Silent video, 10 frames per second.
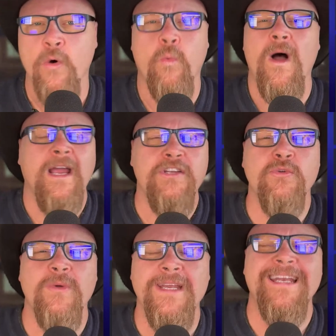Why
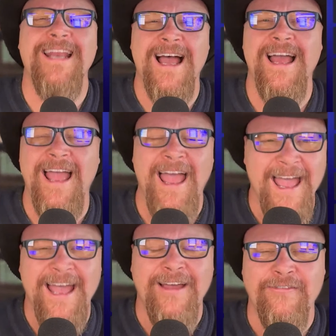do we not
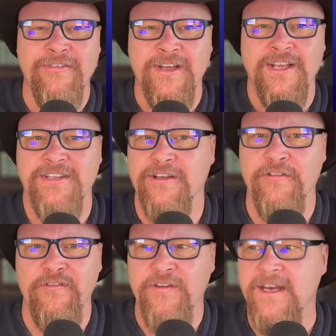have
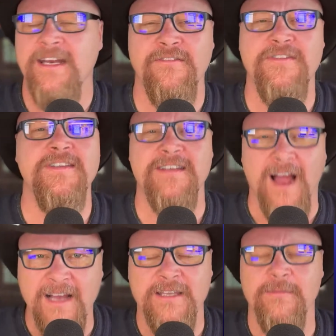definitive
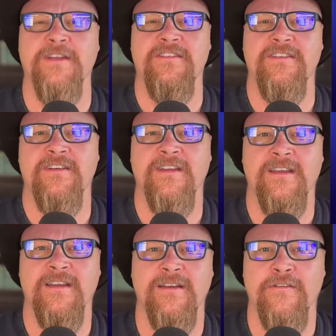documents
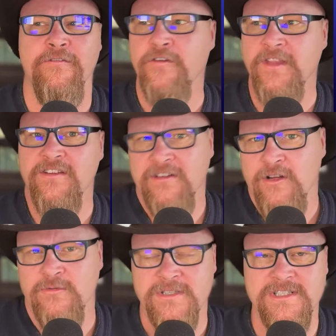for these
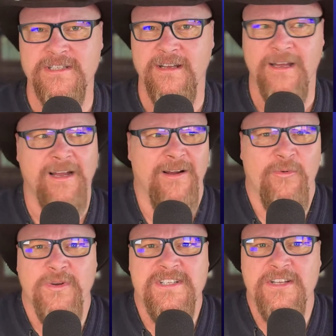loans?
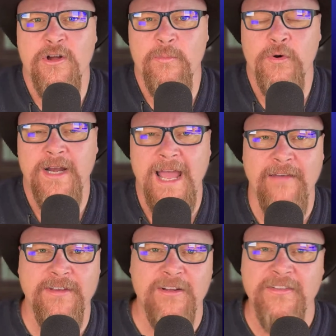What's the whole point of
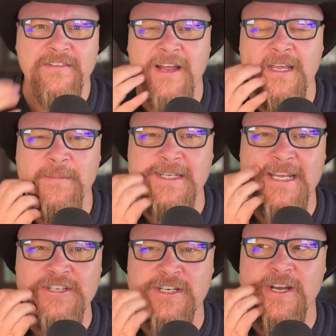having all this
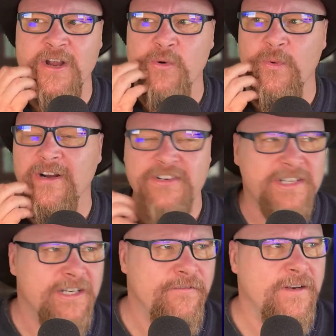documentation? Where's
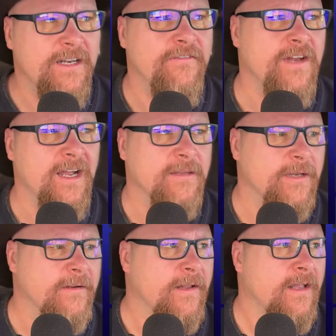the definitive document?